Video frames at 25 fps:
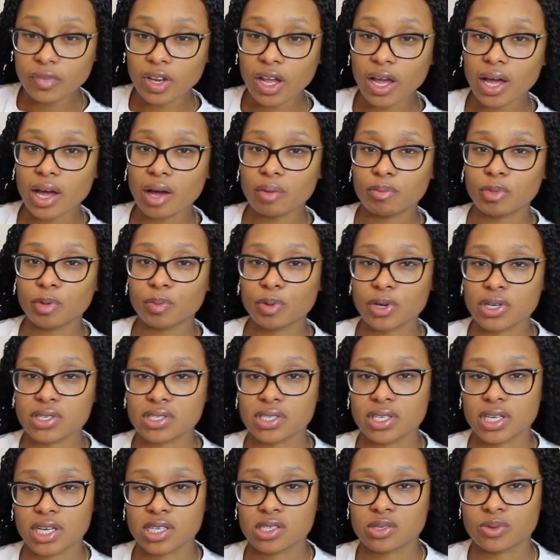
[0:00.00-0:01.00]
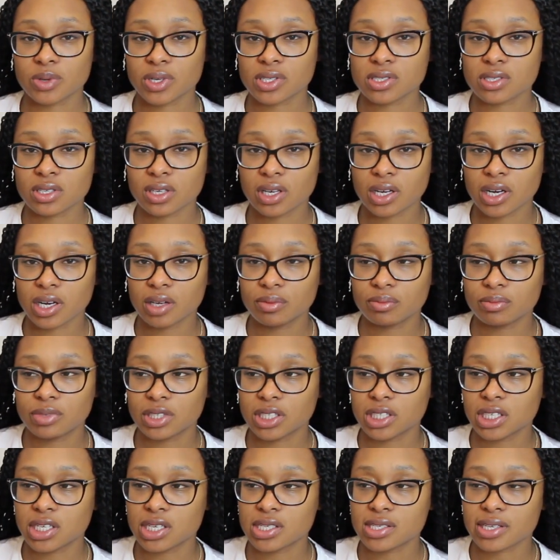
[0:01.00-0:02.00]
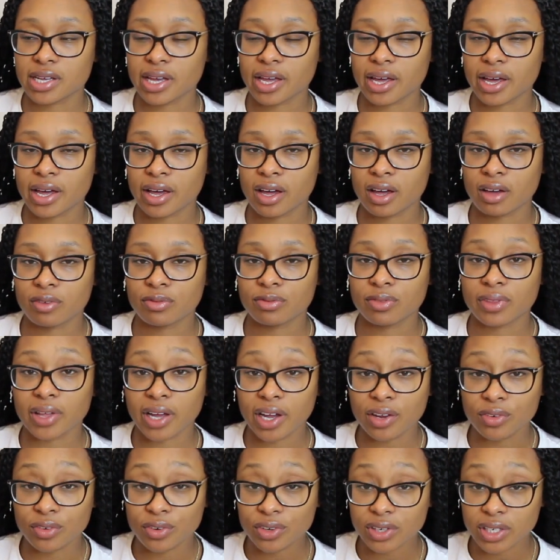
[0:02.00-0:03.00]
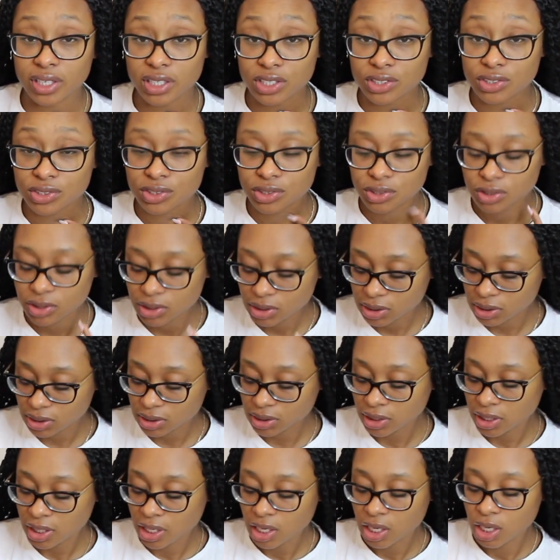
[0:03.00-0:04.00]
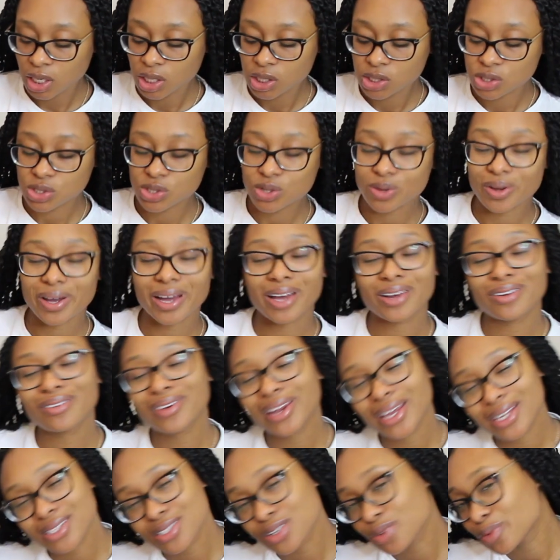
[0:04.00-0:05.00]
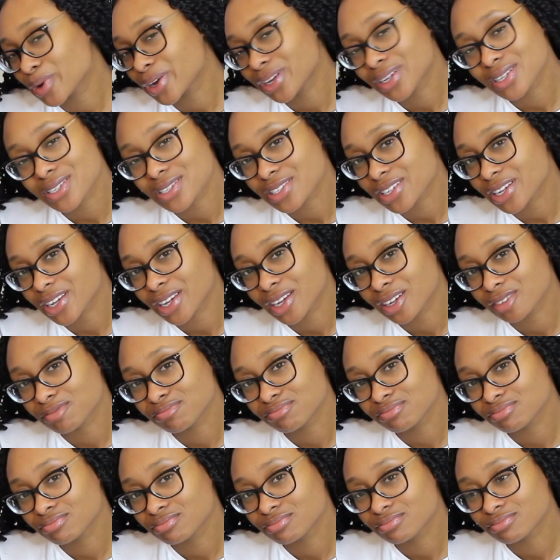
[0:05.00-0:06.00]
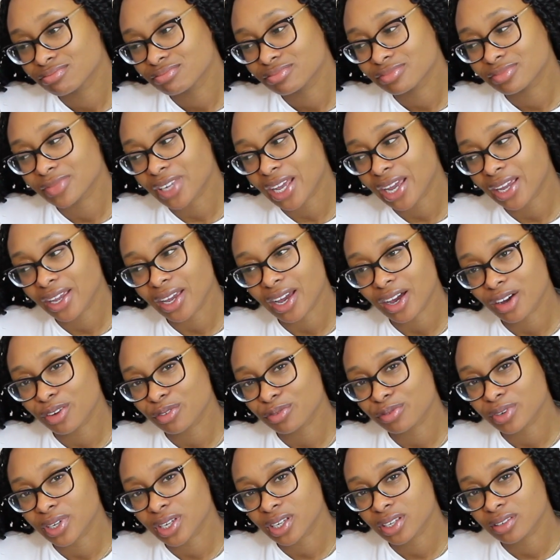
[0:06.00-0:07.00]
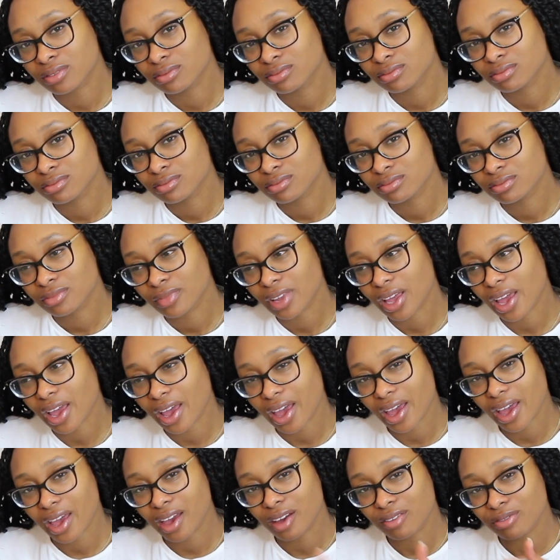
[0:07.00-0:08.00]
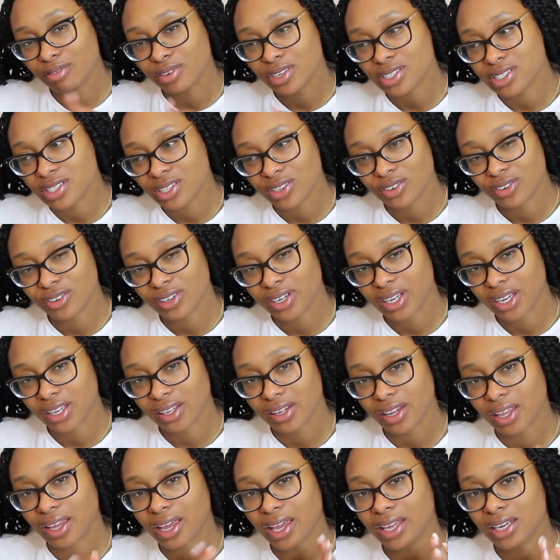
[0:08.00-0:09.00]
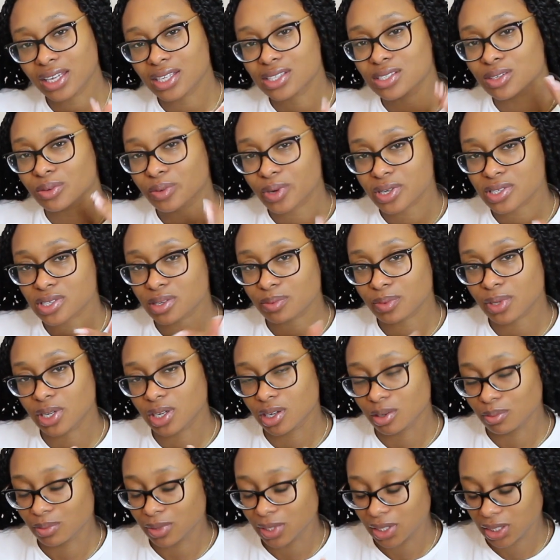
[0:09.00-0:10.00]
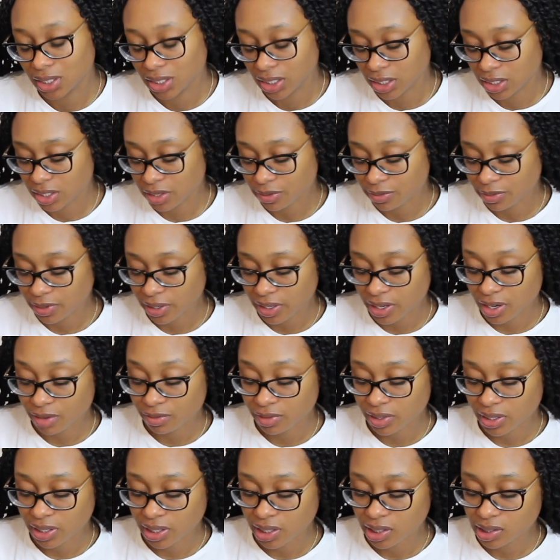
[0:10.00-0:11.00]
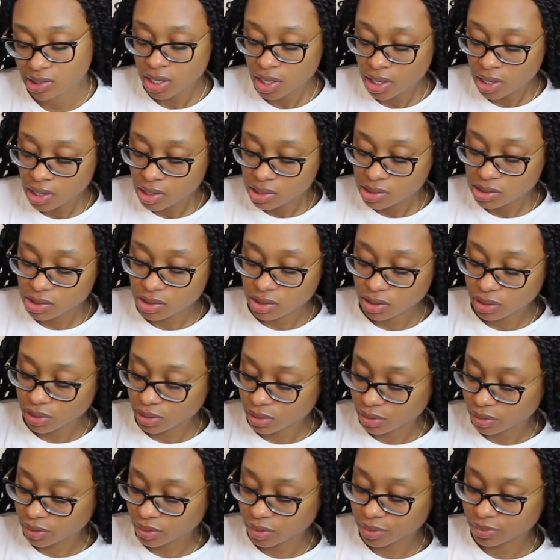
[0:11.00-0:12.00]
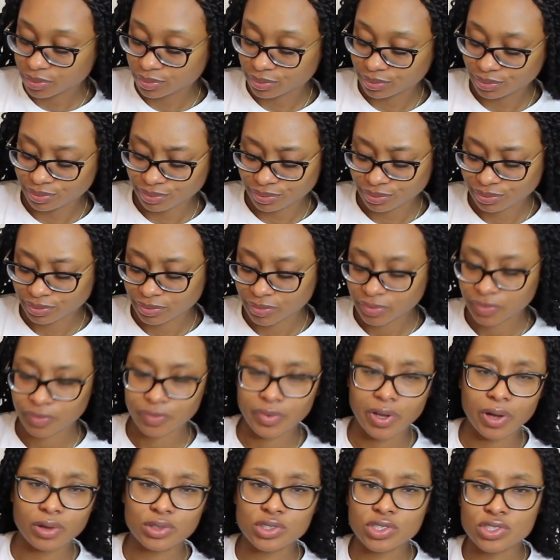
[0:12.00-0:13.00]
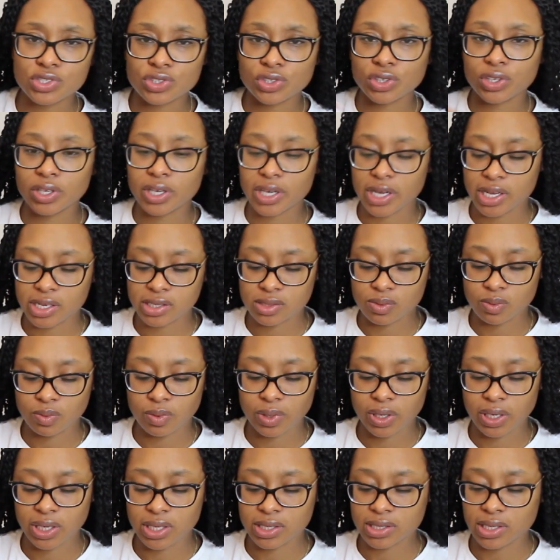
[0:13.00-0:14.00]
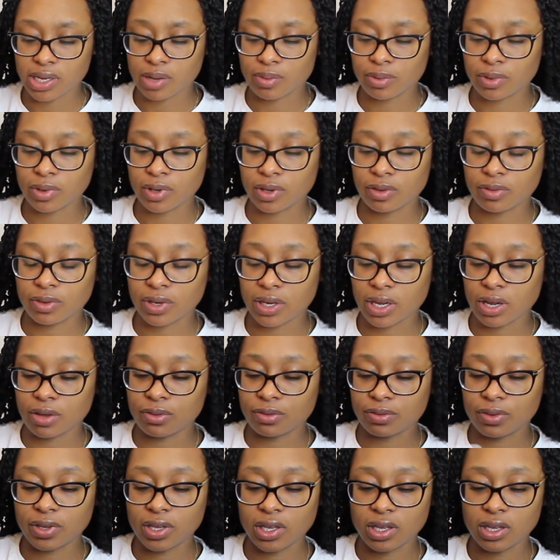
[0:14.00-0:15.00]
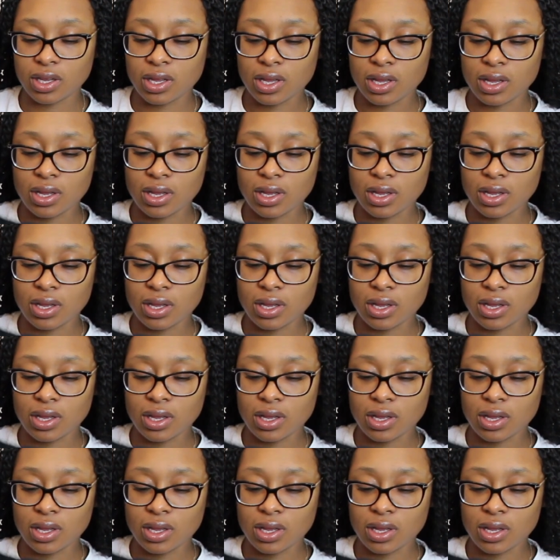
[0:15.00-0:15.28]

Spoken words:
I'm a person that sweats a lot because I have thyroid issues, so I don't like to wear the same night outfit every single night. Like, I need to wear something completely different every night. So I'll just show you guys one example of an outfit.